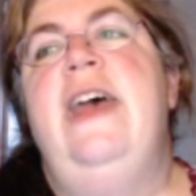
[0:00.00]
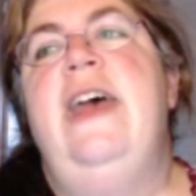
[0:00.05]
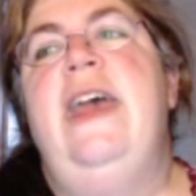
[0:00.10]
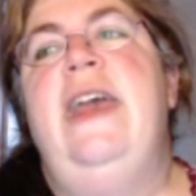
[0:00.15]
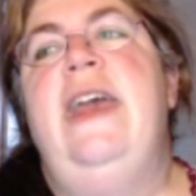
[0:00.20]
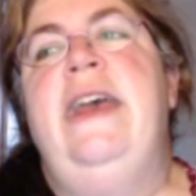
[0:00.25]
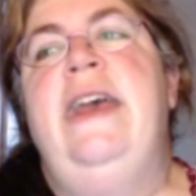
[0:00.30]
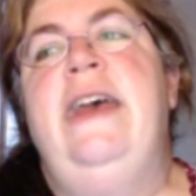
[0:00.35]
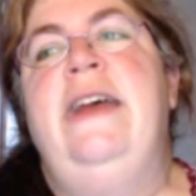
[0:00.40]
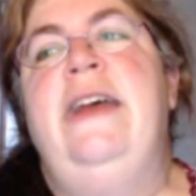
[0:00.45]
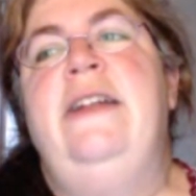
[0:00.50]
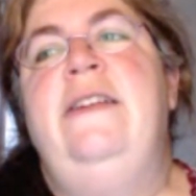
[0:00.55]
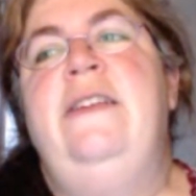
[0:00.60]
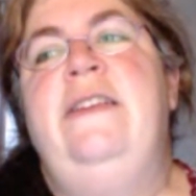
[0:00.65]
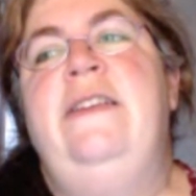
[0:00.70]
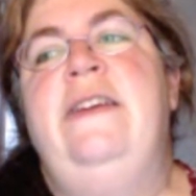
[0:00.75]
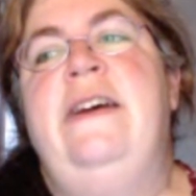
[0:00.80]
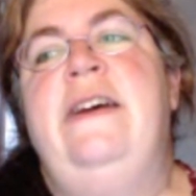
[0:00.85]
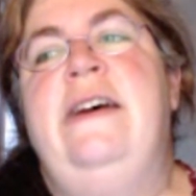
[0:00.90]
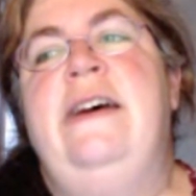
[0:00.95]

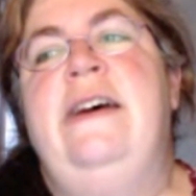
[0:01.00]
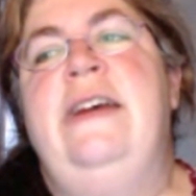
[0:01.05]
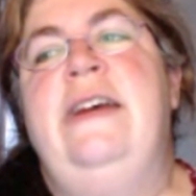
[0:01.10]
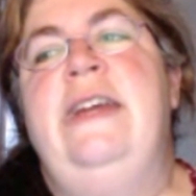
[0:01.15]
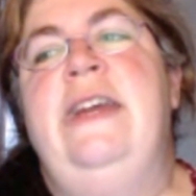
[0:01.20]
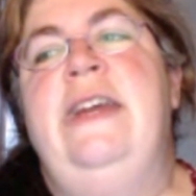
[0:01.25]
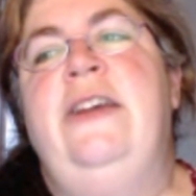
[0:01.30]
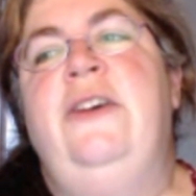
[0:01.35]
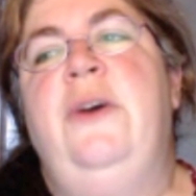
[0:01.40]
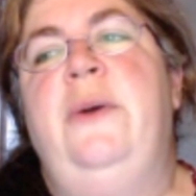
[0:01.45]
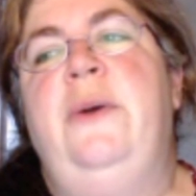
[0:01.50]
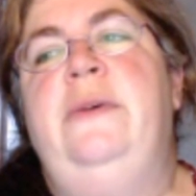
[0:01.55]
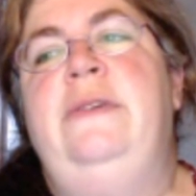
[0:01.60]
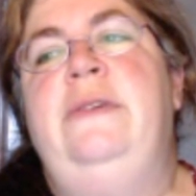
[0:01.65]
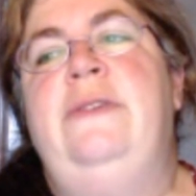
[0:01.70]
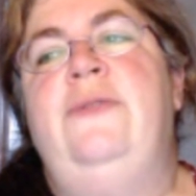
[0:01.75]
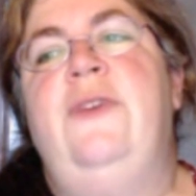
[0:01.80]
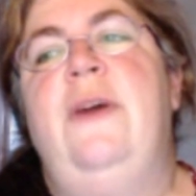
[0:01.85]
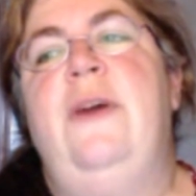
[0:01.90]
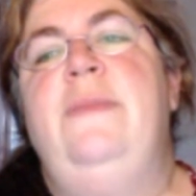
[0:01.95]
And it
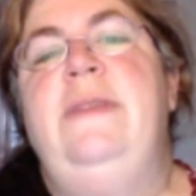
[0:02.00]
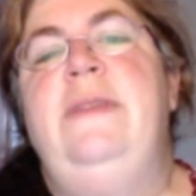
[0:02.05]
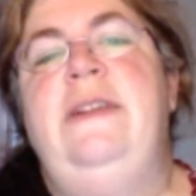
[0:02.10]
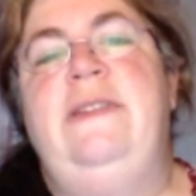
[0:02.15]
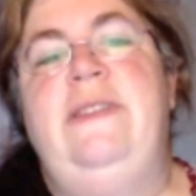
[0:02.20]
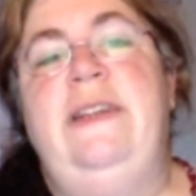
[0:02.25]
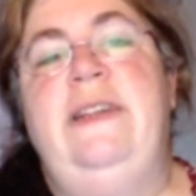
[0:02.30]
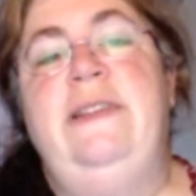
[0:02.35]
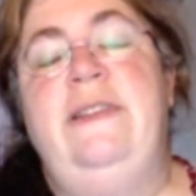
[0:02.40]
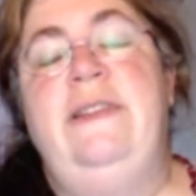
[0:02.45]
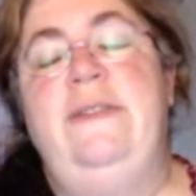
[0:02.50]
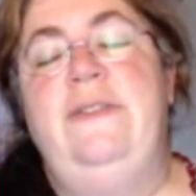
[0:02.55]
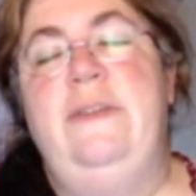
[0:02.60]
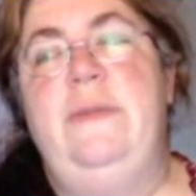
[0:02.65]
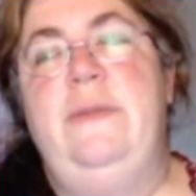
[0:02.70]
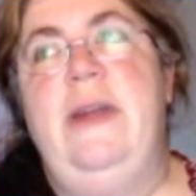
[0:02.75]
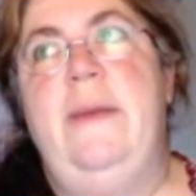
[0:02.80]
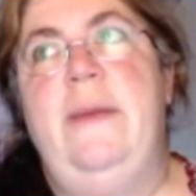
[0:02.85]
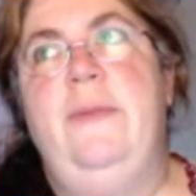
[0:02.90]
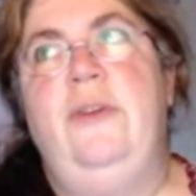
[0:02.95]
goes from the 6th of
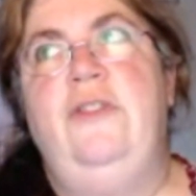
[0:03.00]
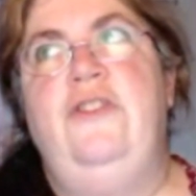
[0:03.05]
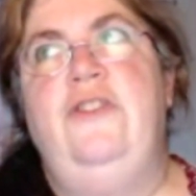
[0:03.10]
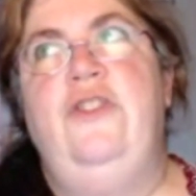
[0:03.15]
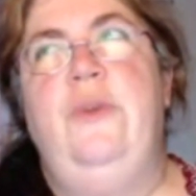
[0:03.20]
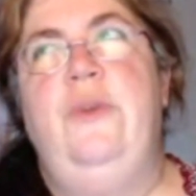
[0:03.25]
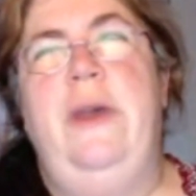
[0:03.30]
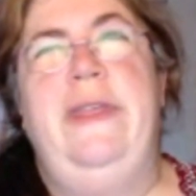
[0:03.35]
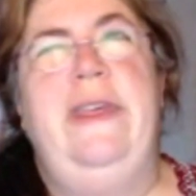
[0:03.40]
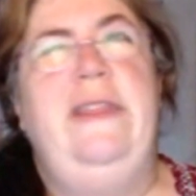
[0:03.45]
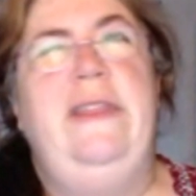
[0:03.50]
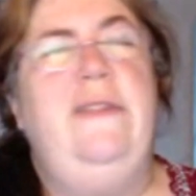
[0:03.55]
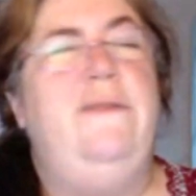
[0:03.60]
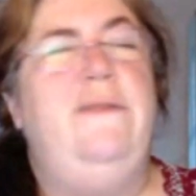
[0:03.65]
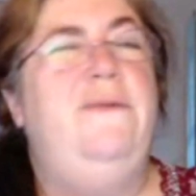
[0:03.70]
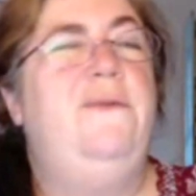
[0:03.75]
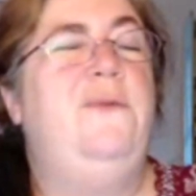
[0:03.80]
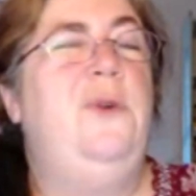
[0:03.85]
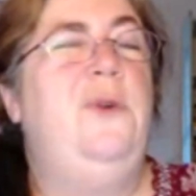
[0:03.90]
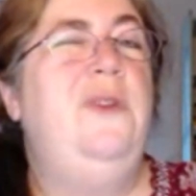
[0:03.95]
September to, I think, the
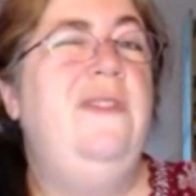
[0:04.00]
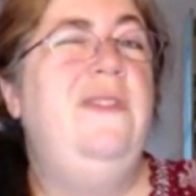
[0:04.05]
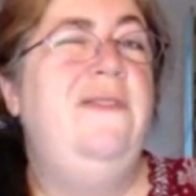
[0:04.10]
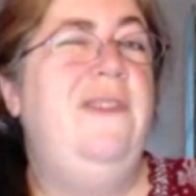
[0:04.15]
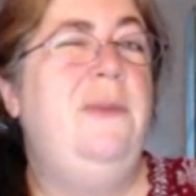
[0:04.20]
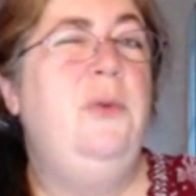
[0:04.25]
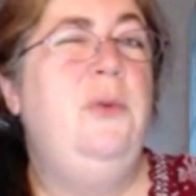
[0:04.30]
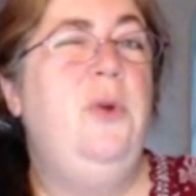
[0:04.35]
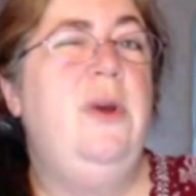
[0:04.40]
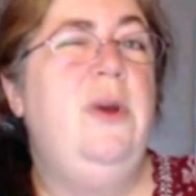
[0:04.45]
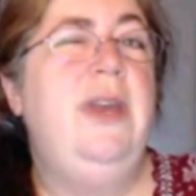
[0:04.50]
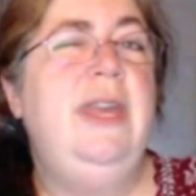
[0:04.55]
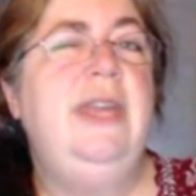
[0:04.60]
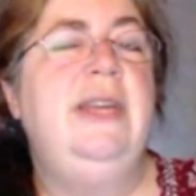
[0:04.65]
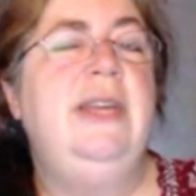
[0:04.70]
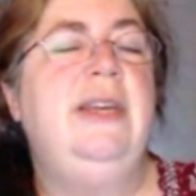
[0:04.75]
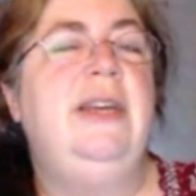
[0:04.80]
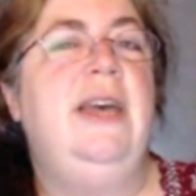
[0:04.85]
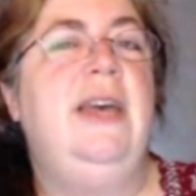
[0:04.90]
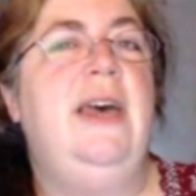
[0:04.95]
4th of February,
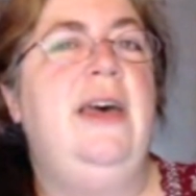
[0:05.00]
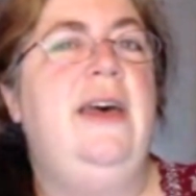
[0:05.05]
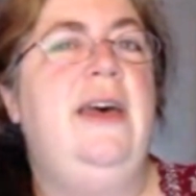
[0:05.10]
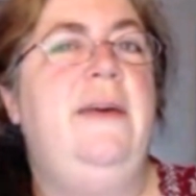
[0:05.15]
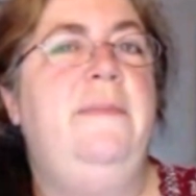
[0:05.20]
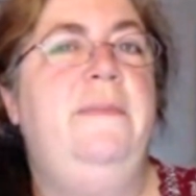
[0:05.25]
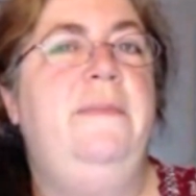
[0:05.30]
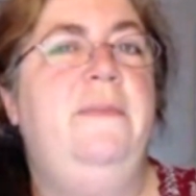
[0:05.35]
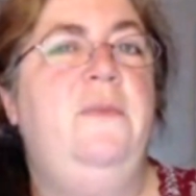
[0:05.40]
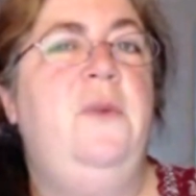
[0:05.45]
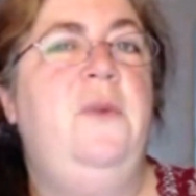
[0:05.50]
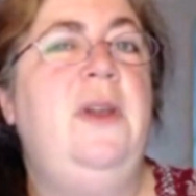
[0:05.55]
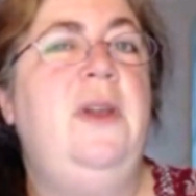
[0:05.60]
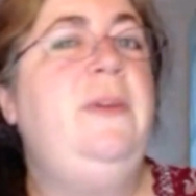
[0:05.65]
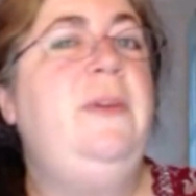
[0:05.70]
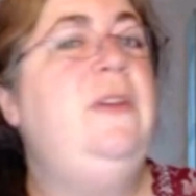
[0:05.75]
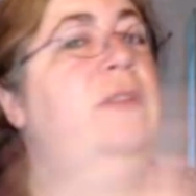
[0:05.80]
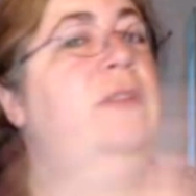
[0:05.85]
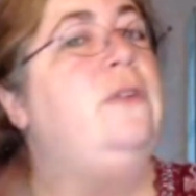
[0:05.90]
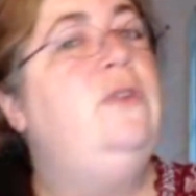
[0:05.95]
right
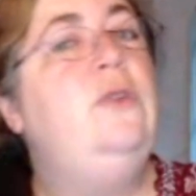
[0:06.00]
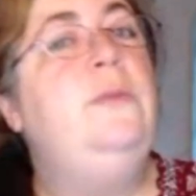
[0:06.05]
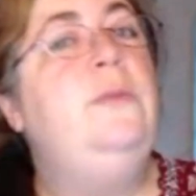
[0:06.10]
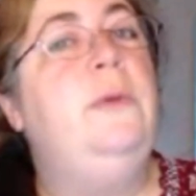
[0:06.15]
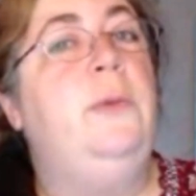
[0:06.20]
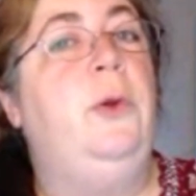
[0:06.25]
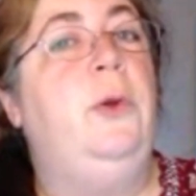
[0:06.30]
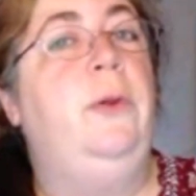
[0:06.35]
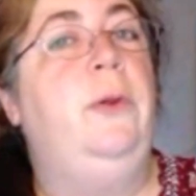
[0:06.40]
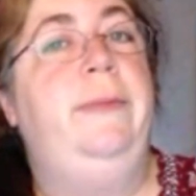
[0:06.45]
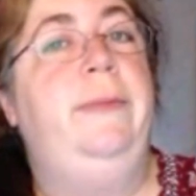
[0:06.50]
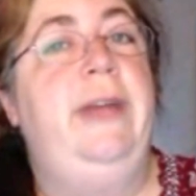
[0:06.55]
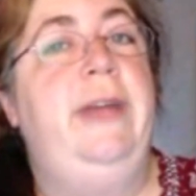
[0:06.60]
up until the Super Bowl.